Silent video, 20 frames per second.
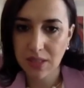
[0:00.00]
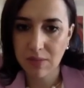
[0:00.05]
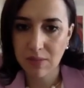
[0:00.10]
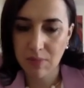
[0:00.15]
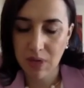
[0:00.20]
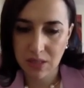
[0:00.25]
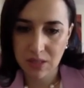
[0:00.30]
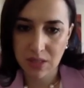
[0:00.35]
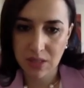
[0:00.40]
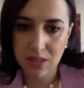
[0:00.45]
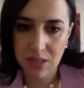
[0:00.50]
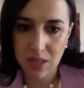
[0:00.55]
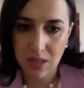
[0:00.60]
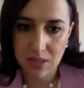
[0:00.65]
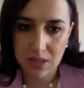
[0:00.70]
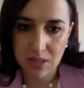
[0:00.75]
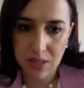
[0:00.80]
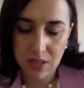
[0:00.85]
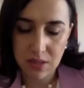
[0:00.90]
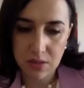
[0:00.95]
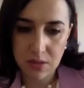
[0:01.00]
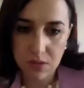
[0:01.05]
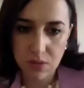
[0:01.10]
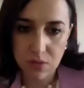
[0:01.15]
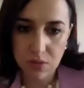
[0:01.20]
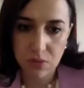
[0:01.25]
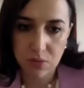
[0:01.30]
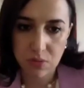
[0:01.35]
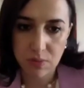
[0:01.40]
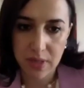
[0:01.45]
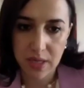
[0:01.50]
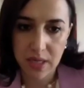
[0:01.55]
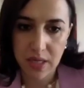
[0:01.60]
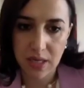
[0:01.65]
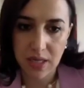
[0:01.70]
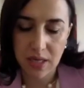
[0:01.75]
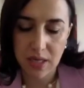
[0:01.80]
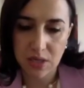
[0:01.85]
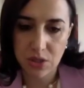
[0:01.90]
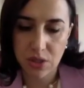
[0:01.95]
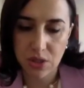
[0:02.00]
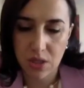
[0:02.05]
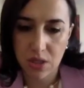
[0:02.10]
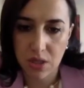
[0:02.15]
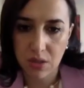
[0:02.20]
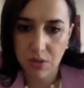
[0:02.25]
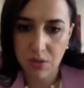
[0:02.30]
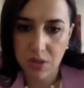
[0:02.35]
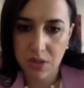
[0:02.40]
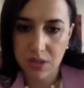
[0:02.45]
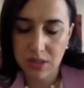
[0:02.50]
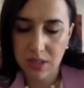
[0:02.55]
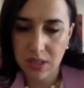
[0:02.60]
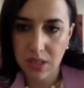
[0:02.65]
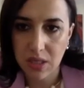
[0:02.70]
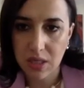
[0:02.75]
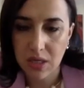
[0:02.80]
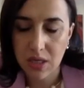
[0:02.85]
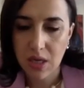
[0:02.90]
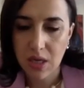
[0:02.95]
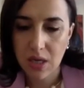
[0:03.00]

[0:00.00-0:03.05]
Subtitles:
he might not succeed to bring a national unity.